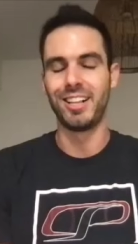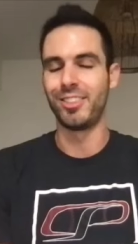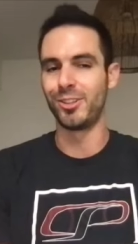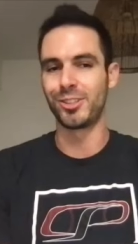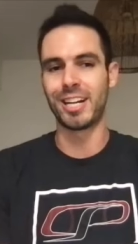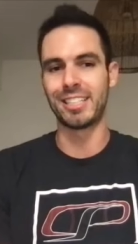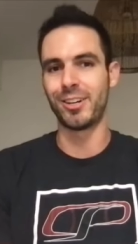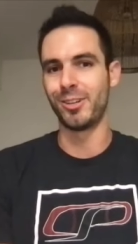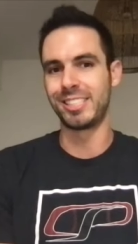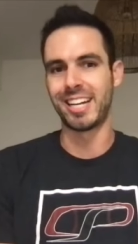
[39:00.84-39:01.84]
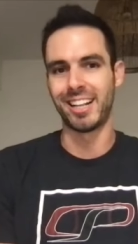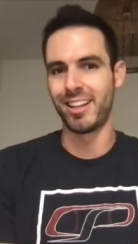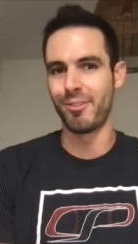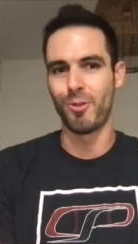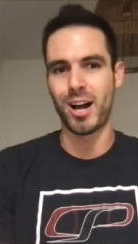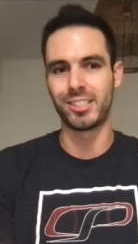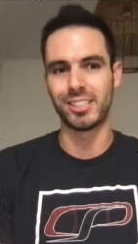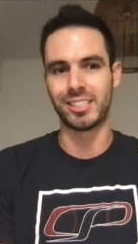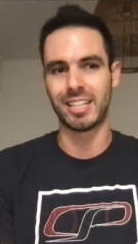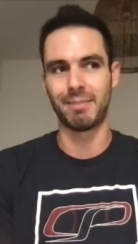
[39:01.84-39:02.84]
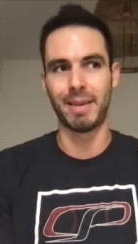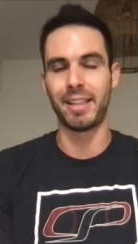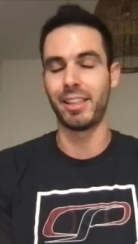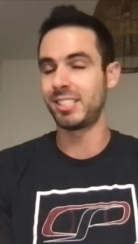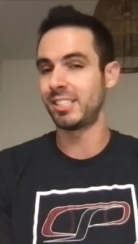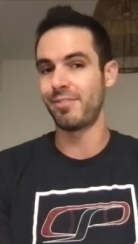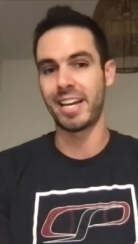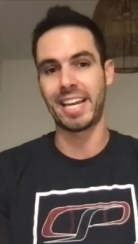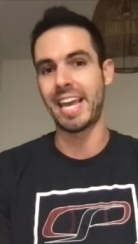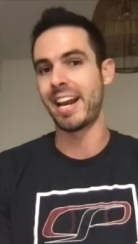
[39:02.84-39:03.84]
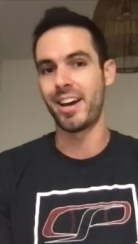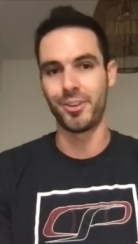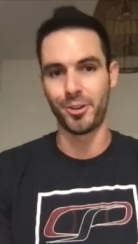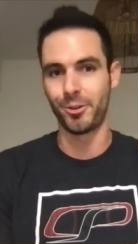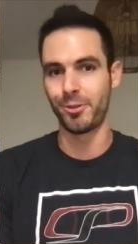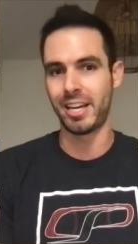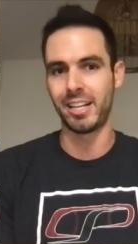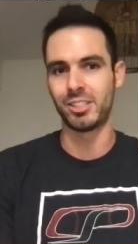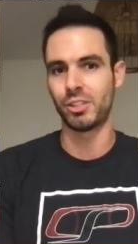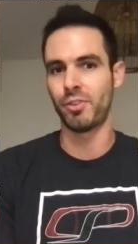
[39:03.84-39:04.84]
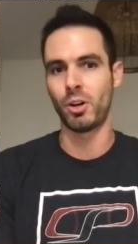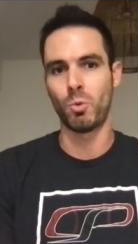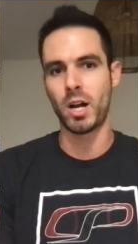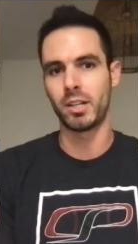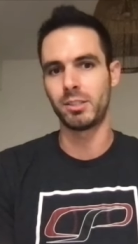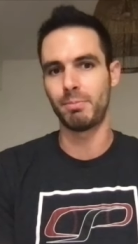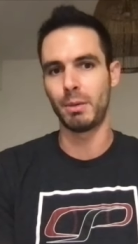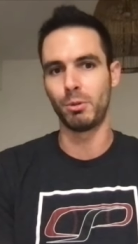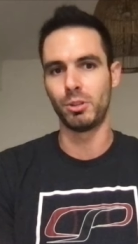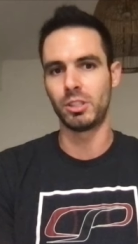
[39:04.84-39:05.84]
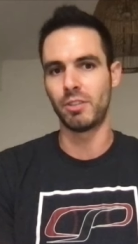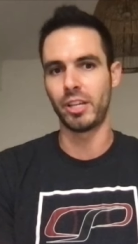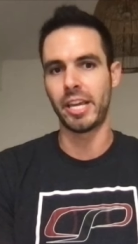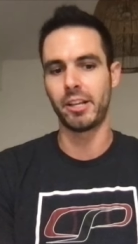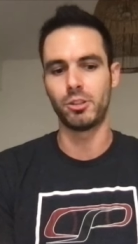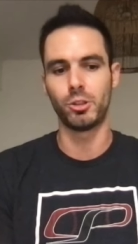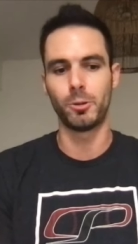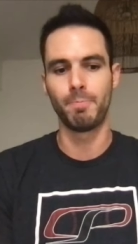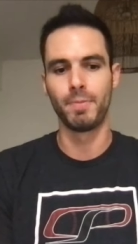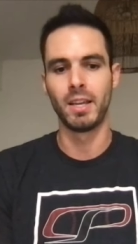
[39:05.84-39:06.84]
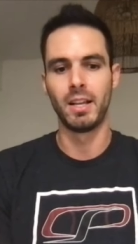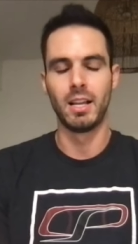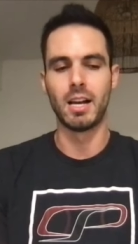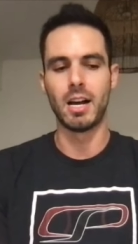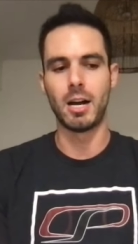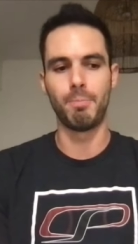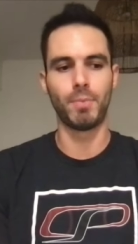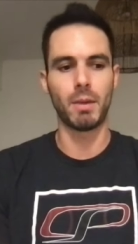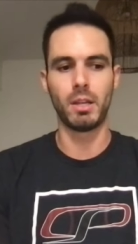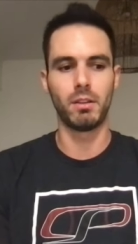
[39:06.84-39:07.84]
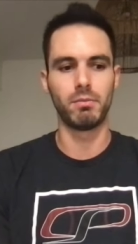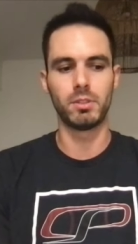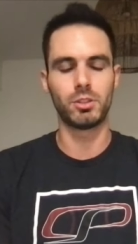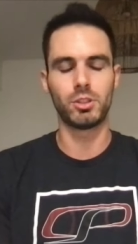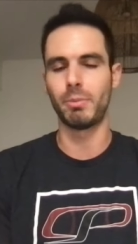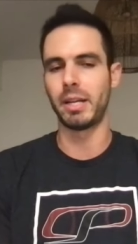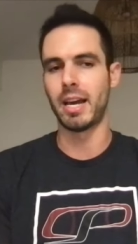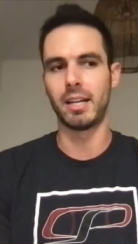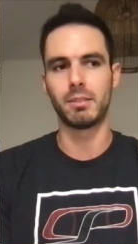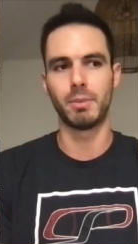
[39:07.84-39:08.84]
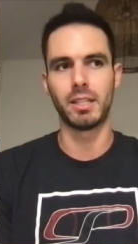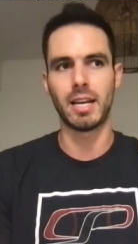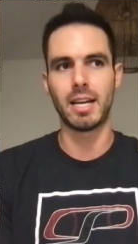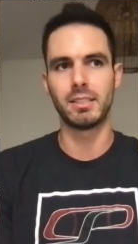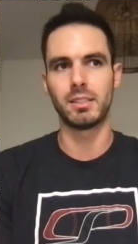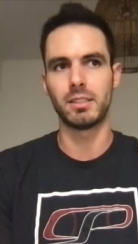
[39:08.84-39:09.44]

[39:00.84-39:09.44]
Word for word: those are guys I always kind of love watching because, like, man, that's stuff I cannot do, and it's just fun to watch people do stuff you mm-hmm. can't do. Um, I mean, there's so many guys. I mean, guys. Are there guys